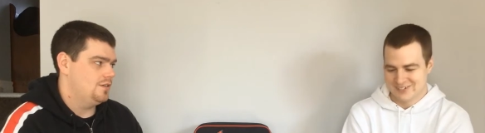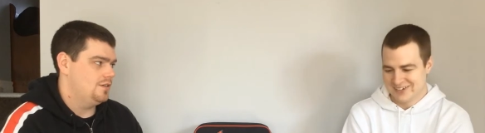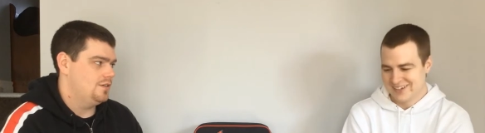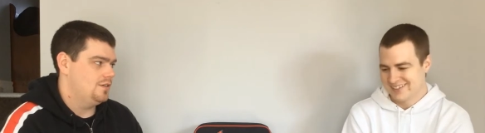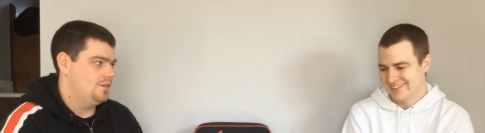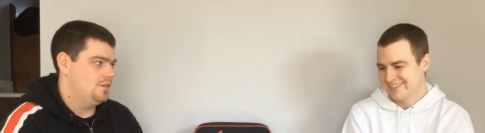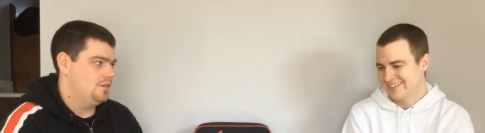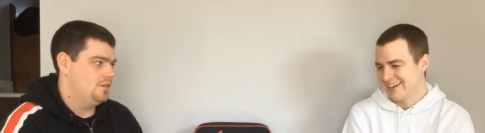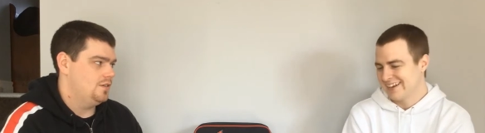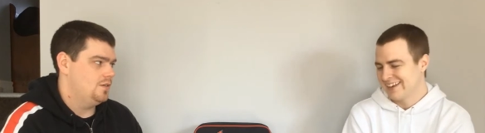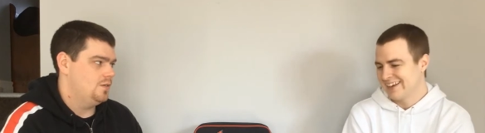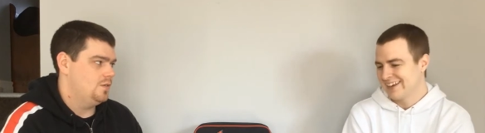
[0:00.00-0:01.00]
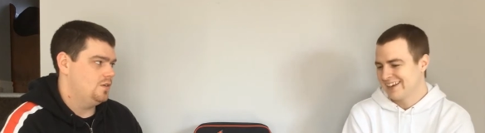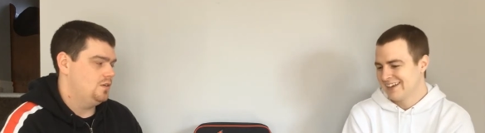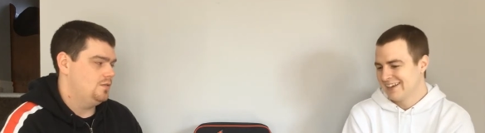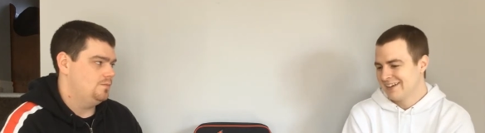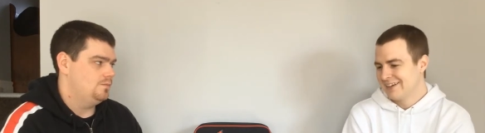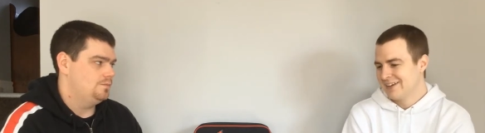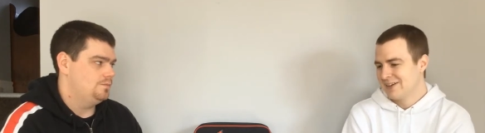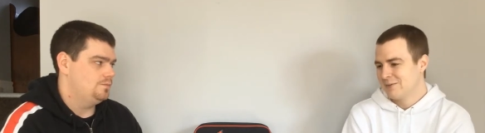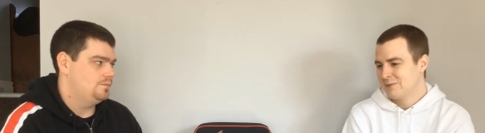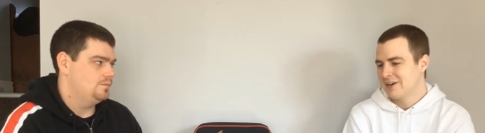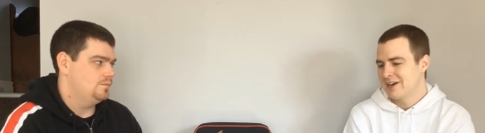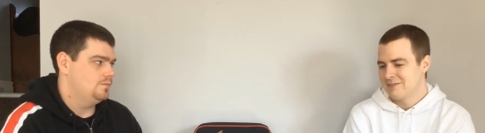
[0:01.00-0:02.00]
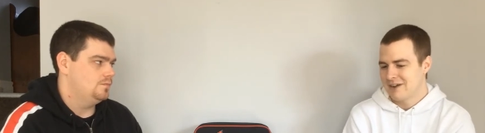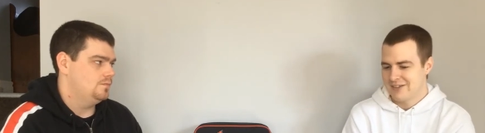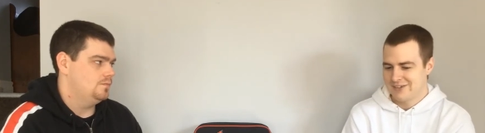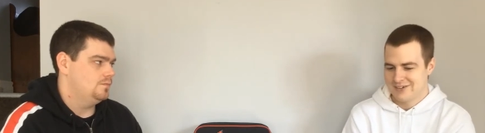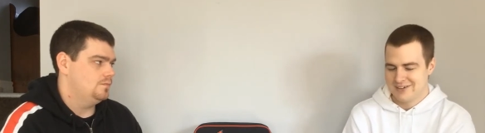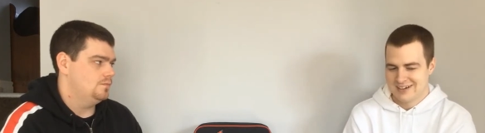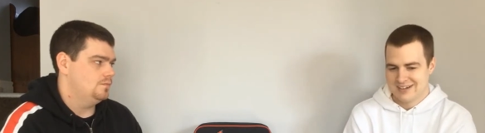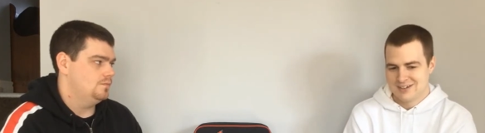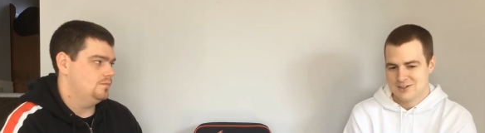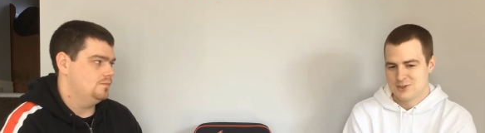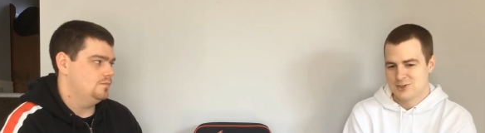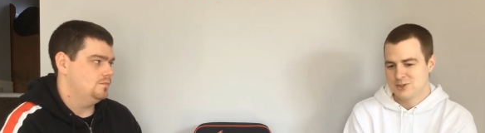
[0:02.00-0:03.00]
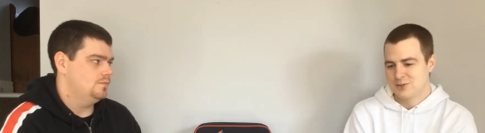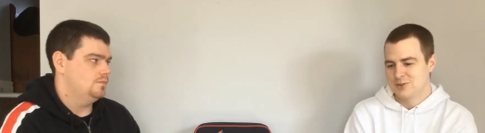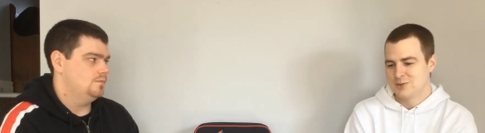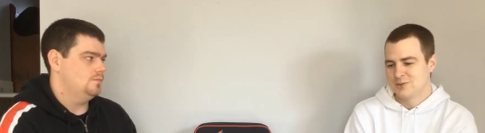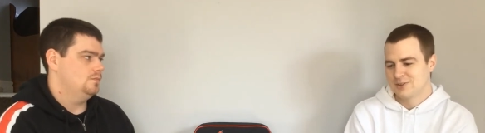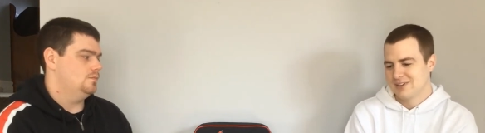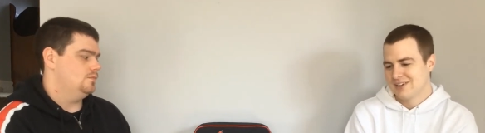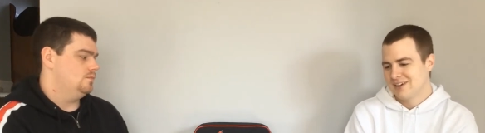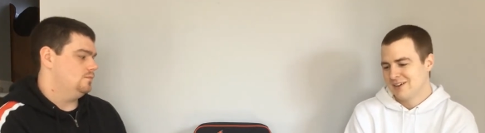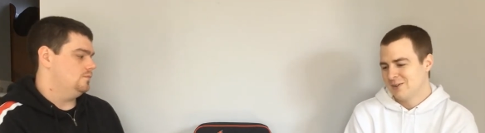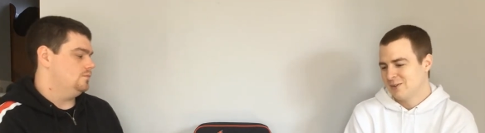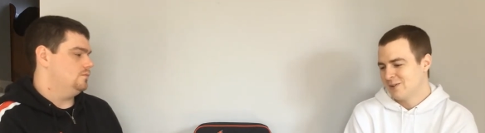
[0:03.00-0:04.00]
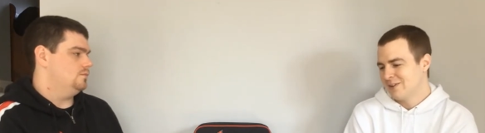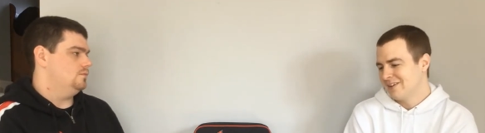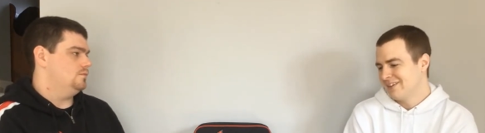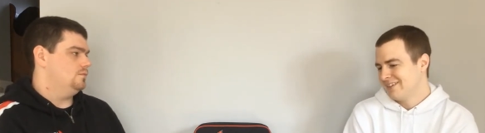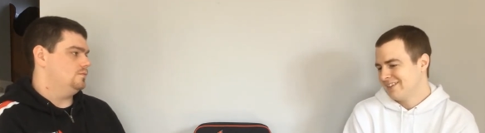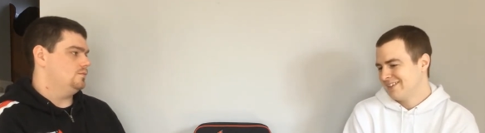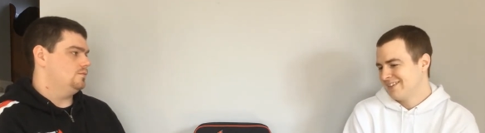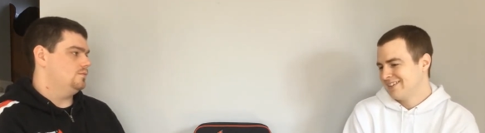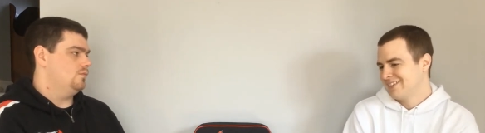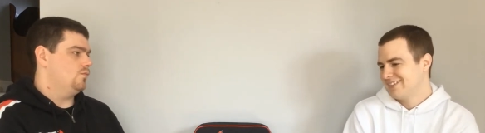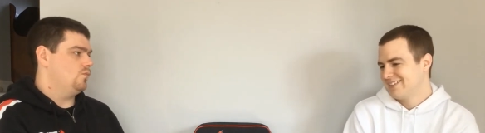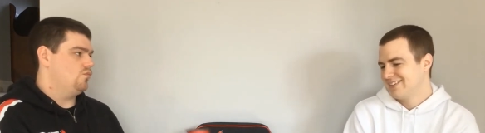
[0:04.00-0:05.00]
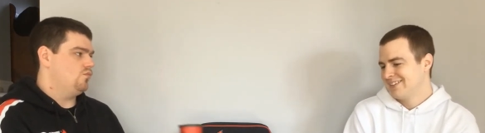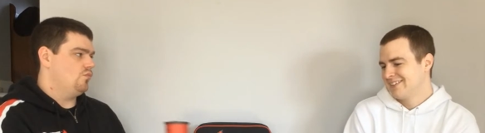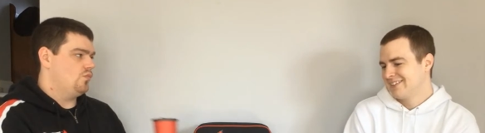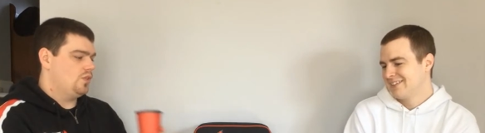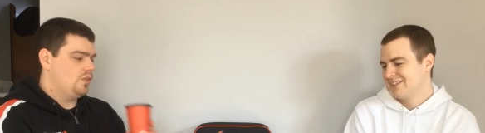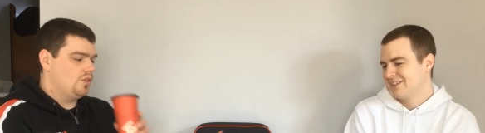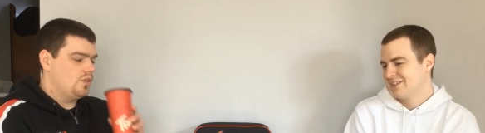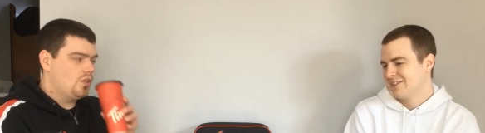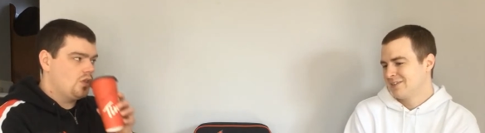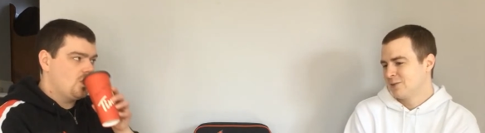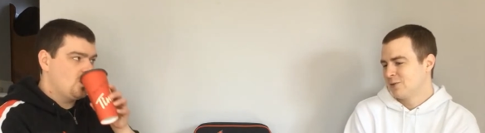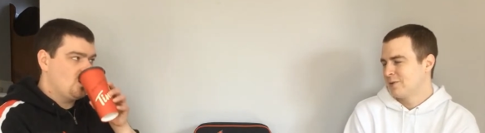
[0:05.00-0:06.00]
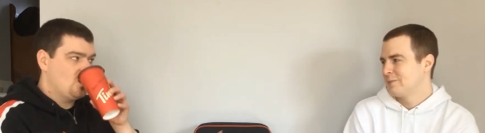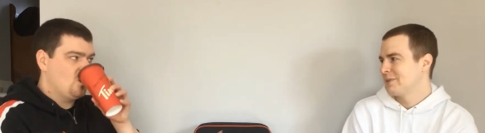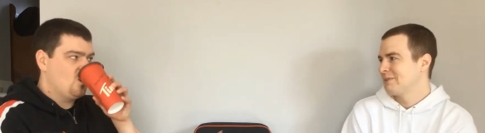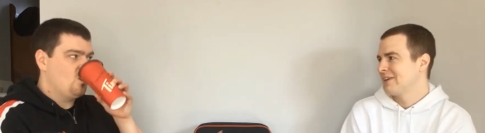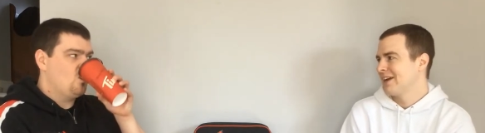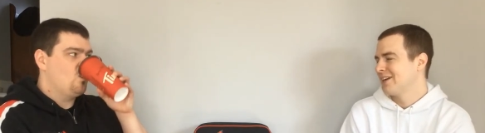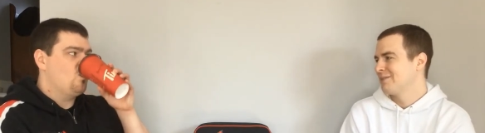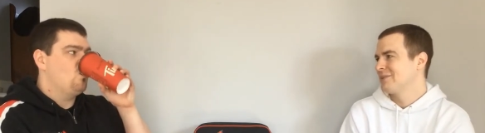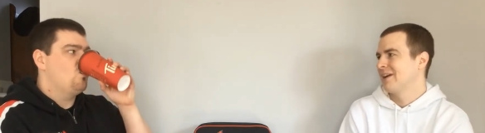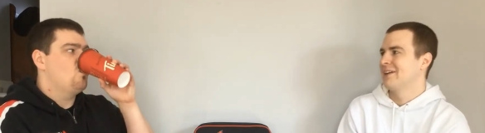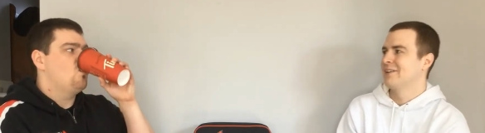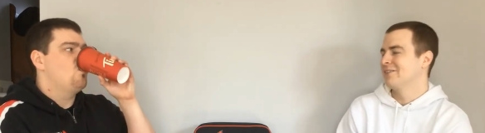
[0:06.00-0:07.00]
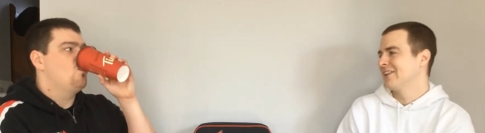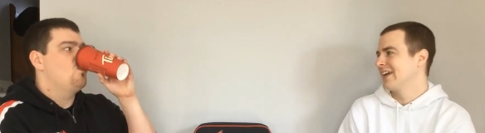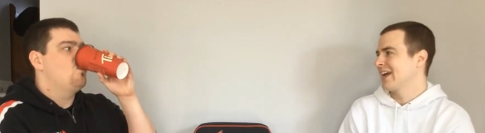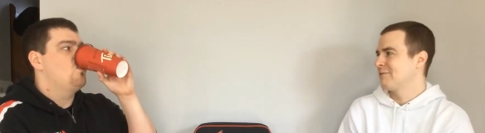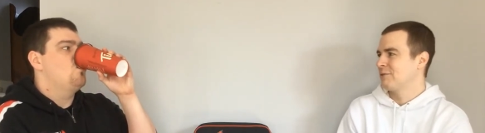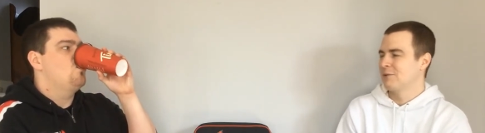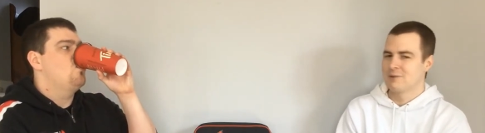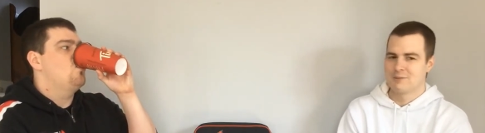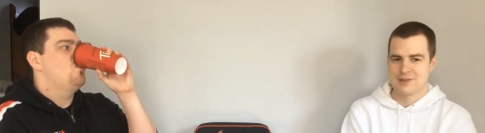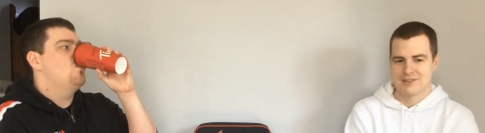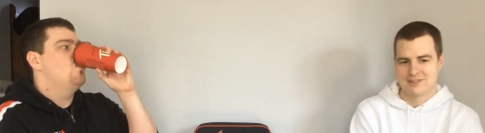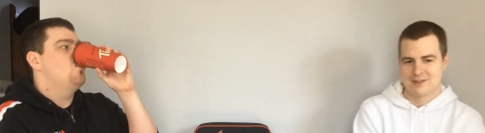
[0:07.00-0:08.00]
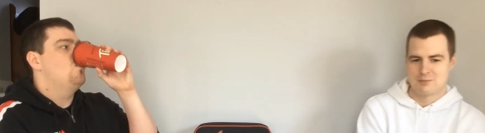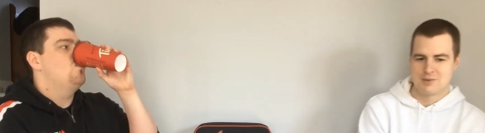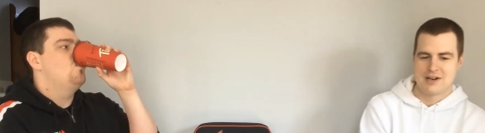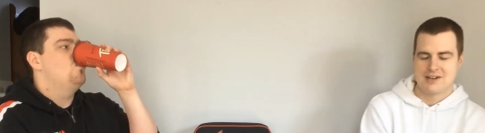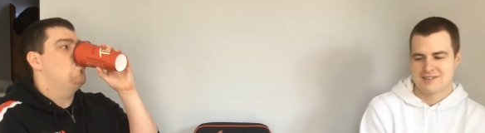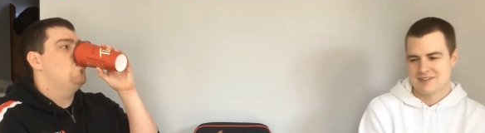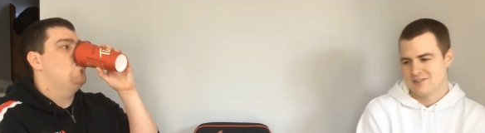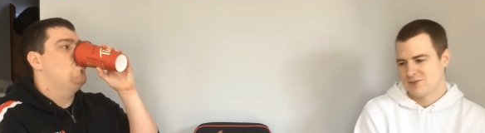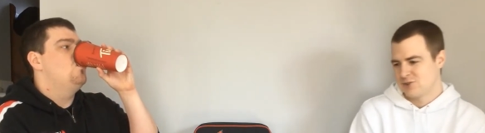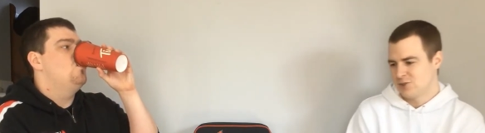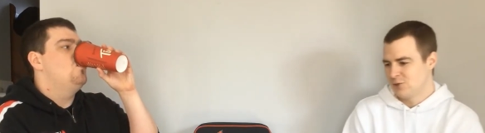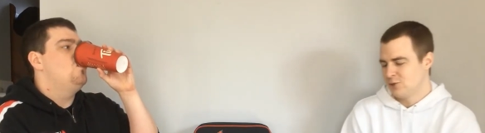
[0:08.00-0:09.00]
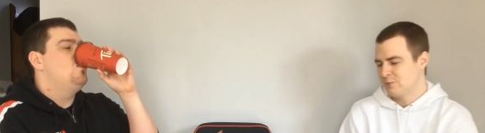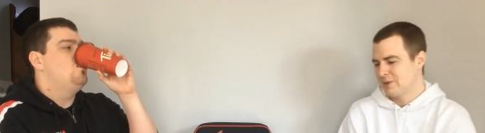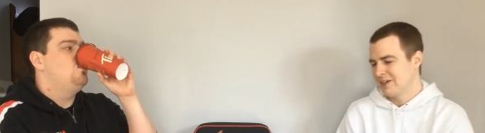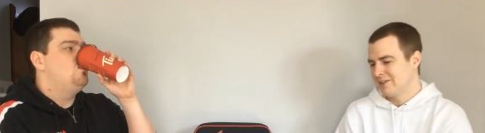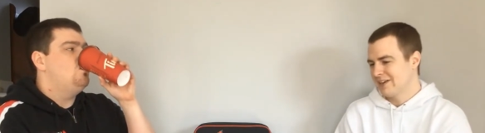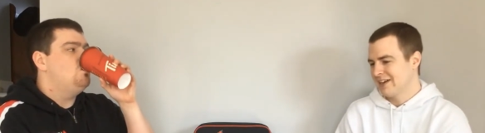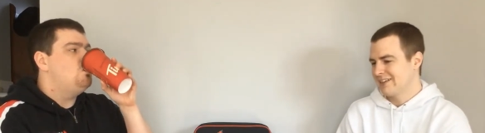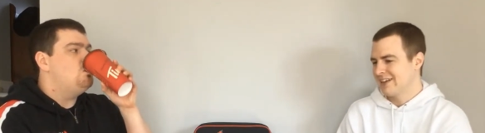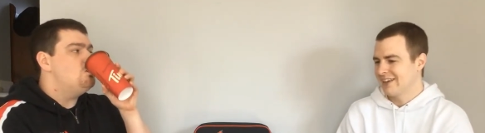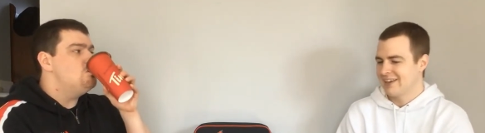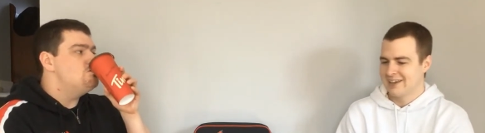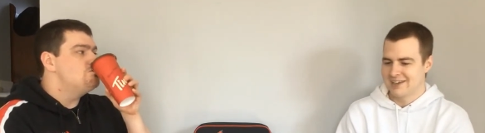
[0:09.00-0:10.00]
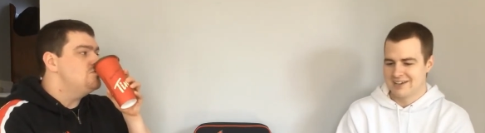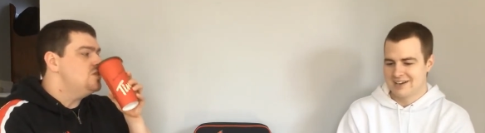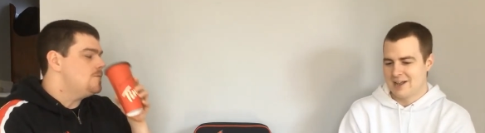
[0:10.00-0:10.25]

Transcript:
Speaker 1: struggle with. Is that like, would I rather choose or or be random. I know like everyone with a brain says choose, but you get that